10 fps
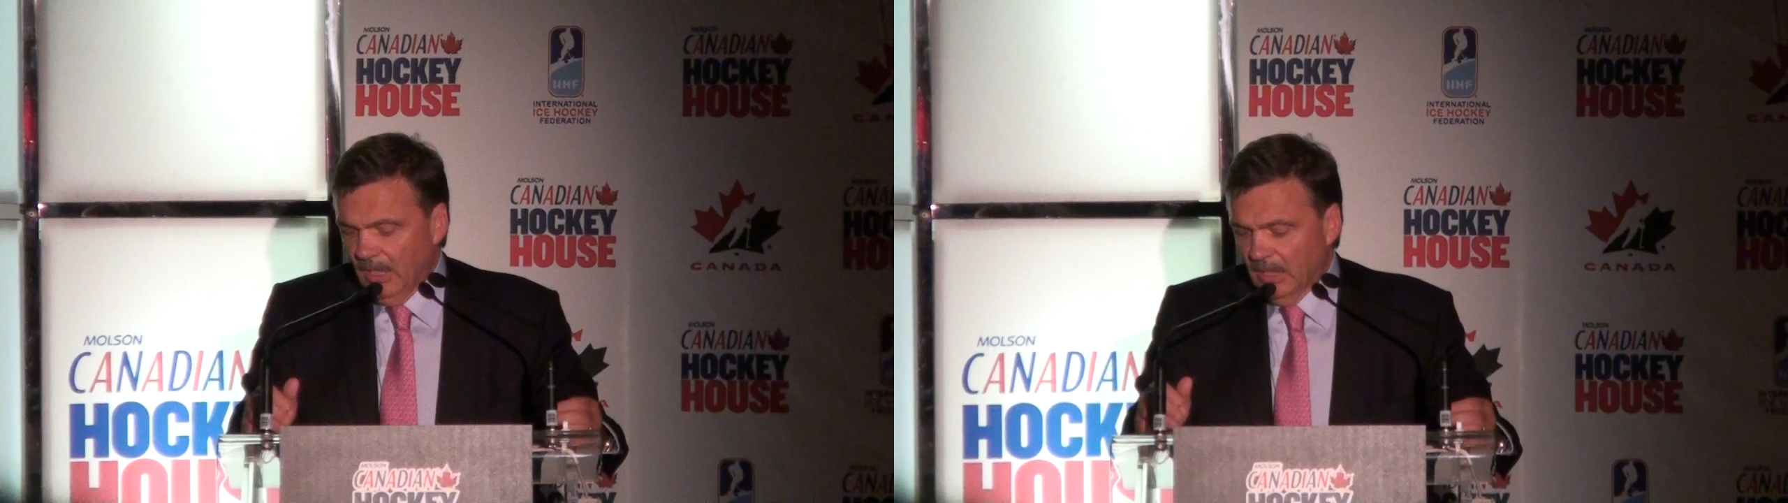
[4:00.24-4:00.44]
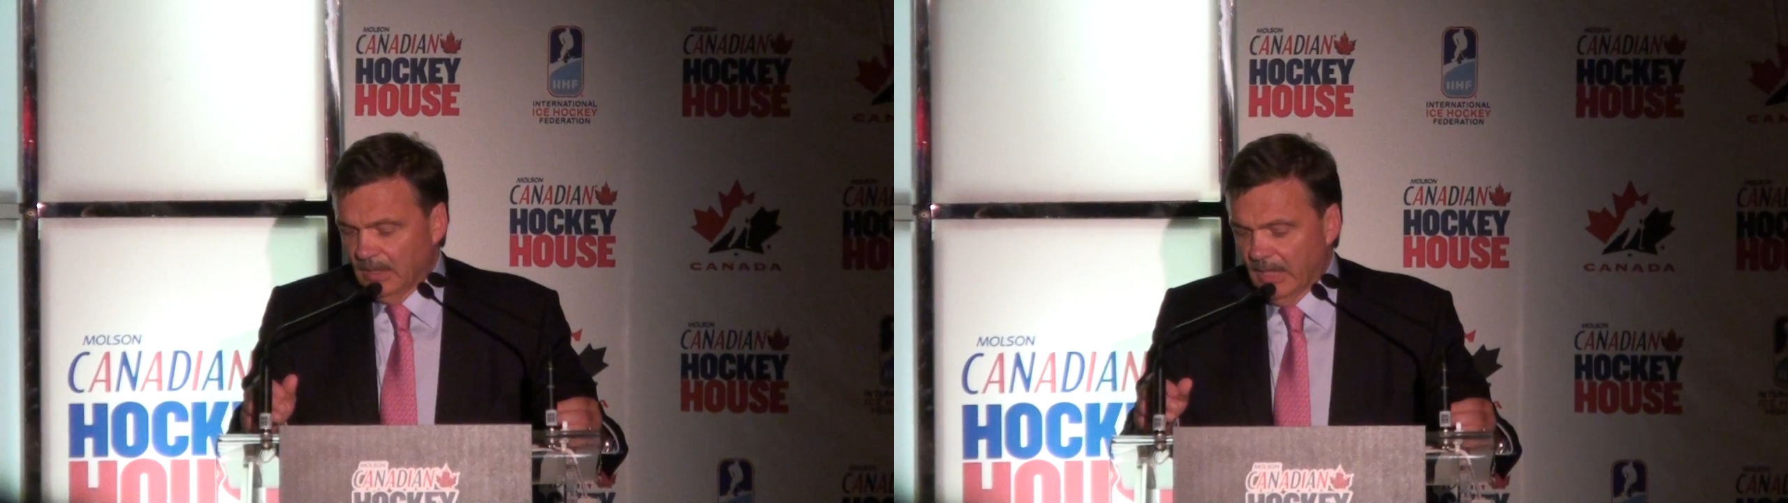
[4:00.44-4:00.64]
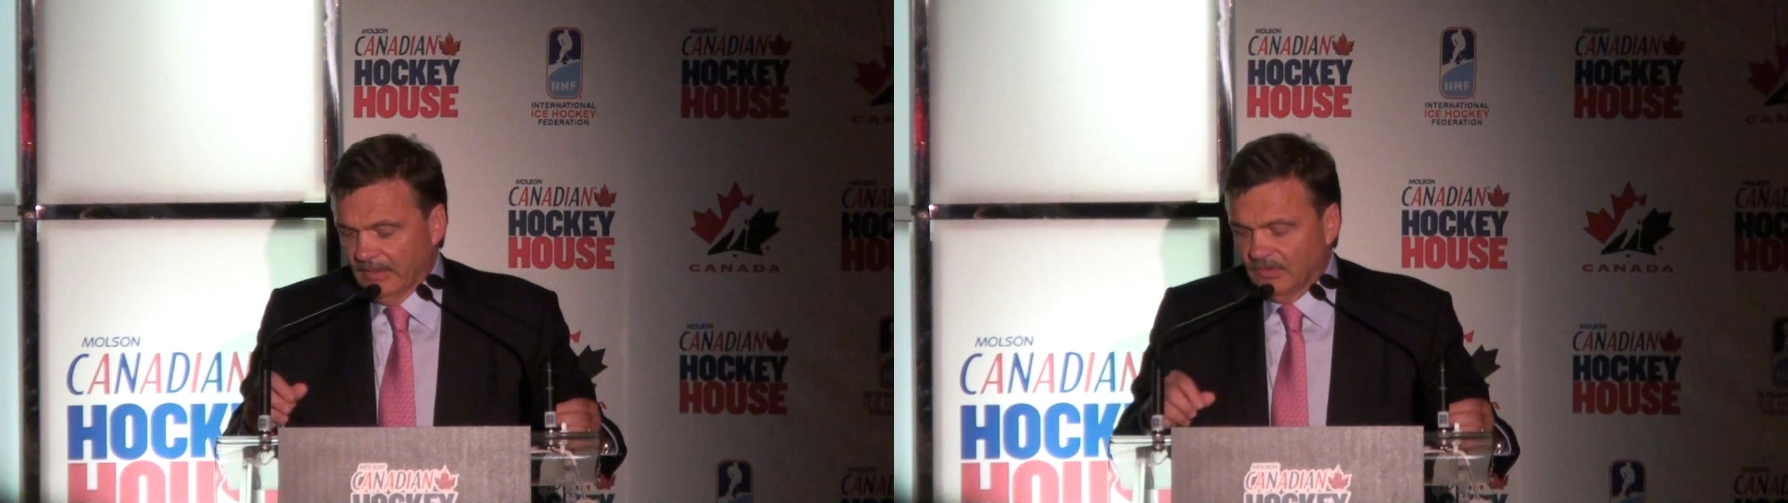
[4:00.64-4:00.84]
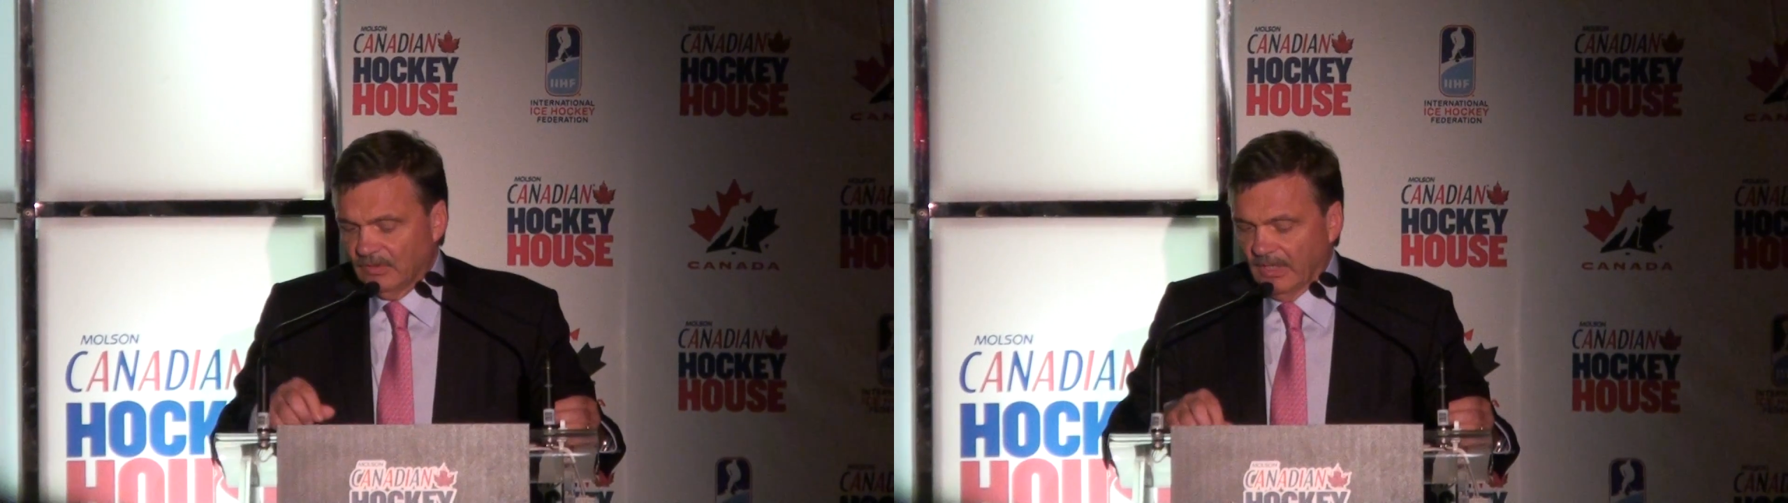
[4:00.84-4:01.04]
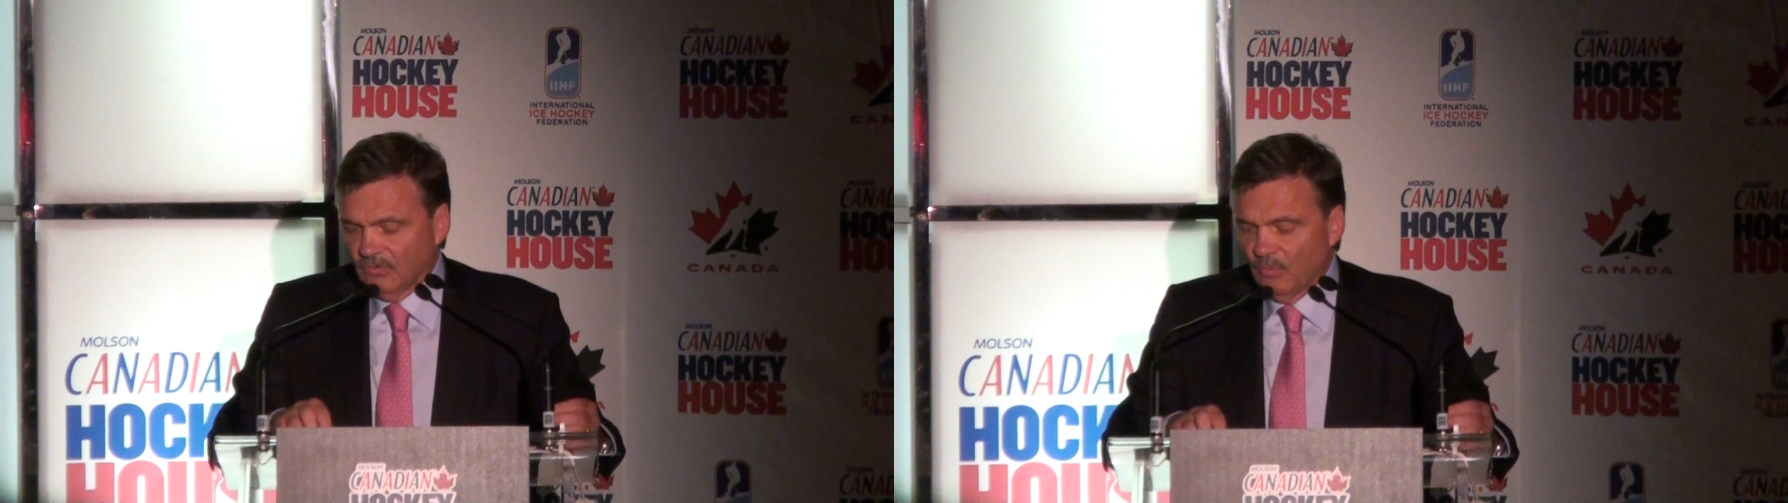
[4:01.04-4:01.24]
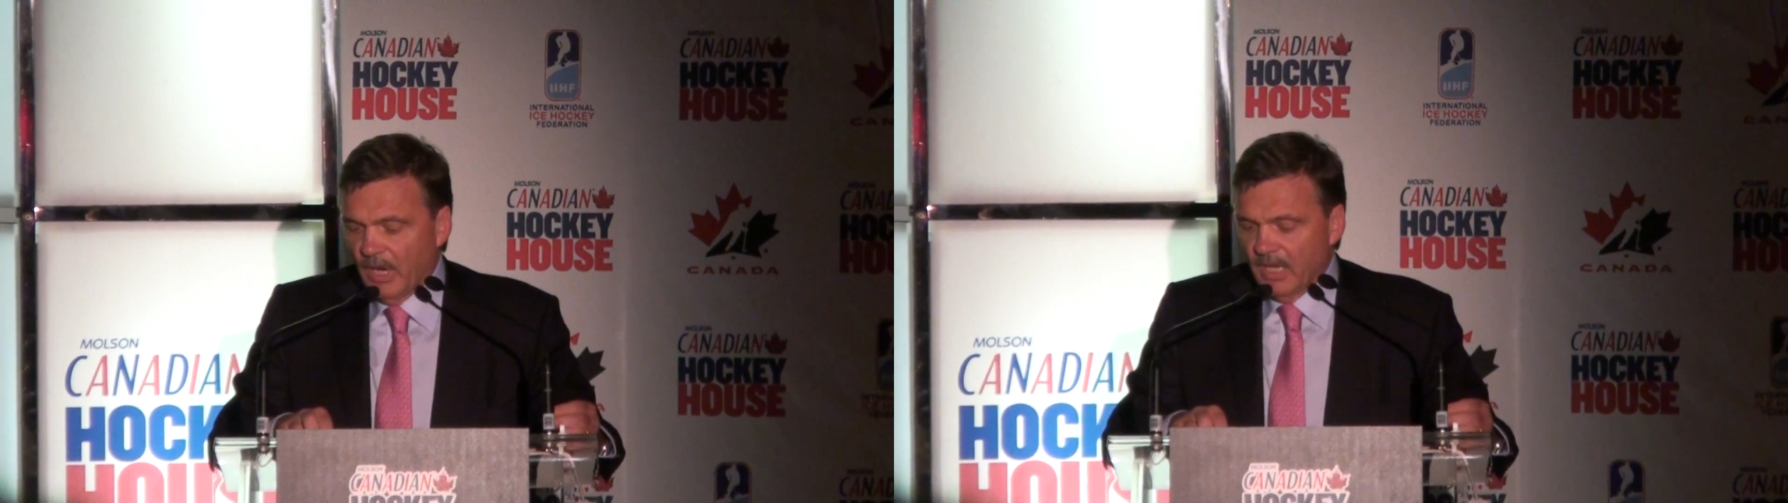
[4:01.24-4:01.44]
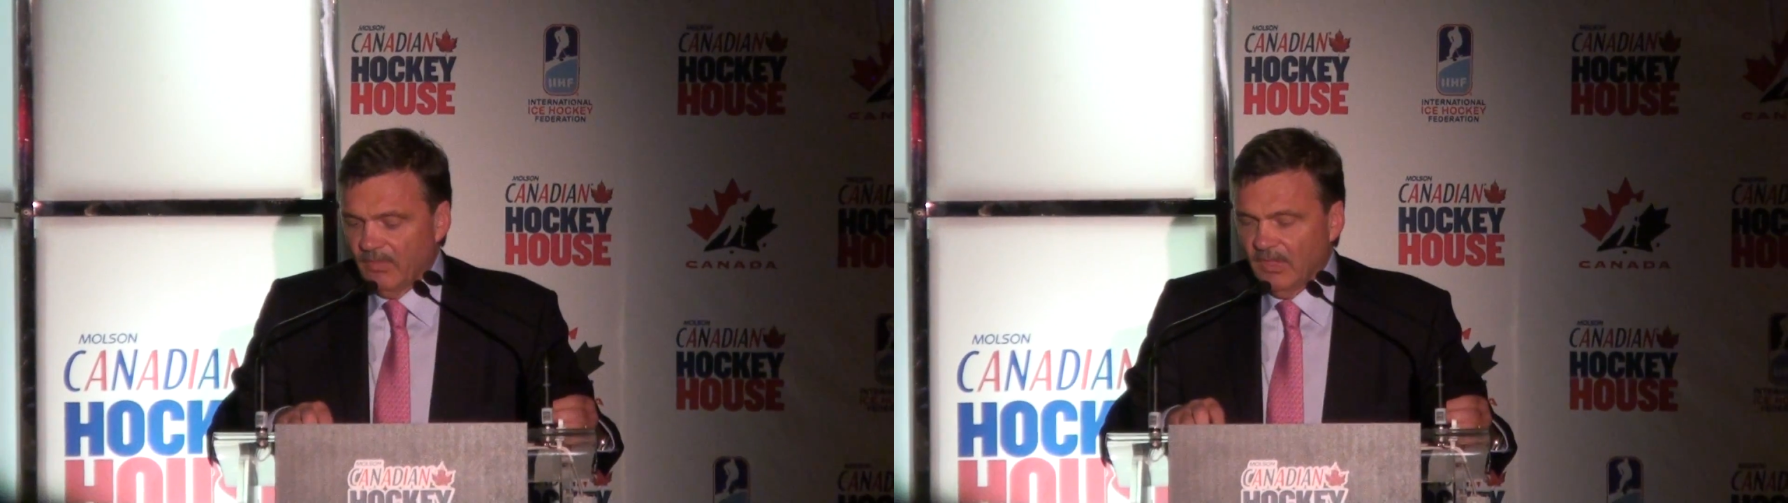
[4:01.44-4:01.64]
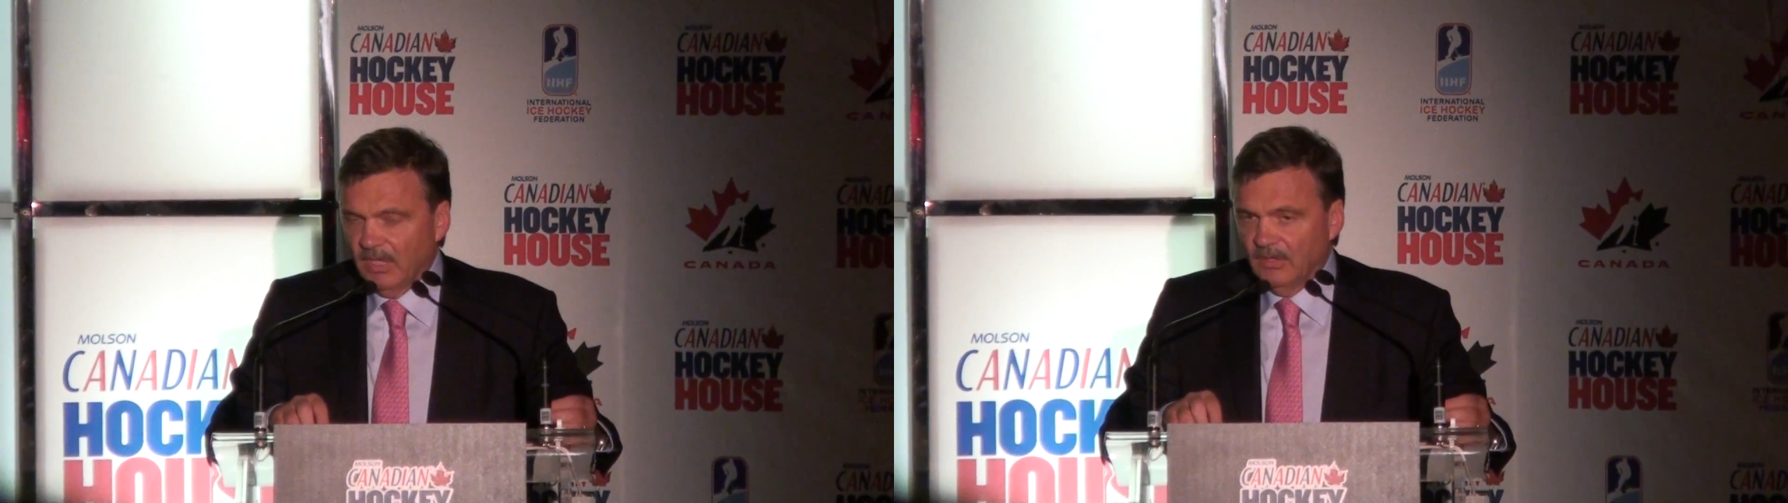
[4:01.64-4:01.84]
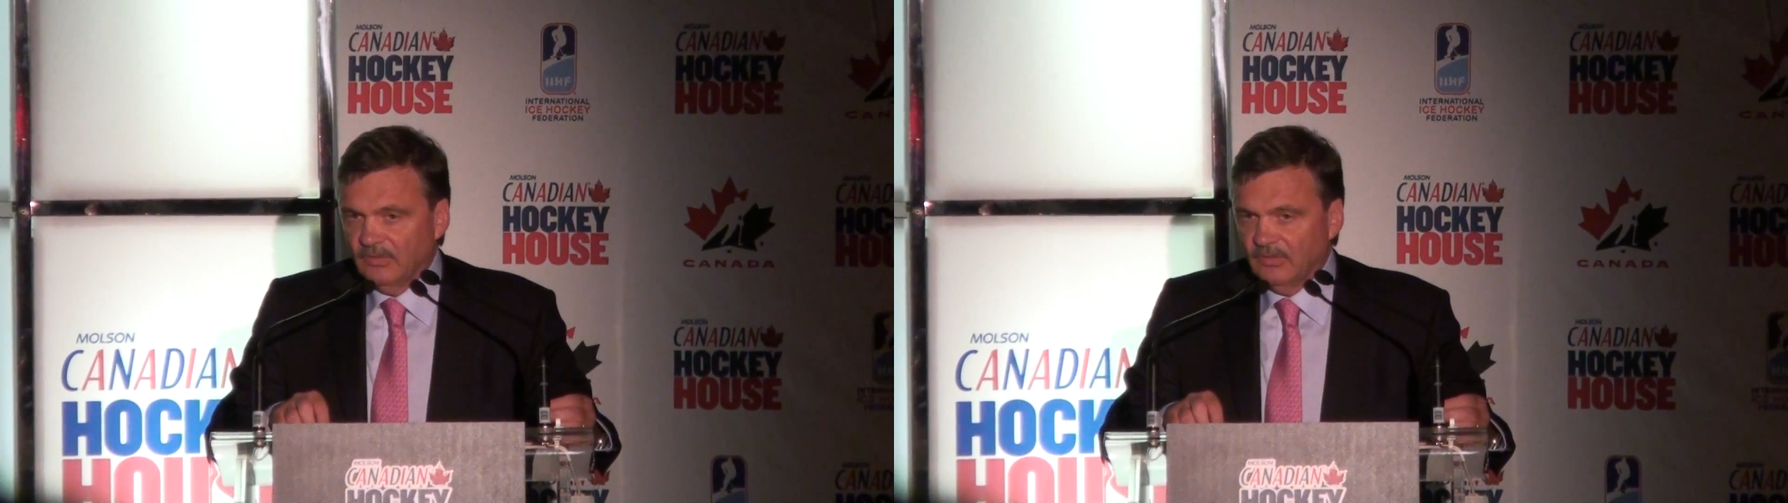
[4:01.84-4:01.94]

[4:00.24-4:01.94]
And that's why I think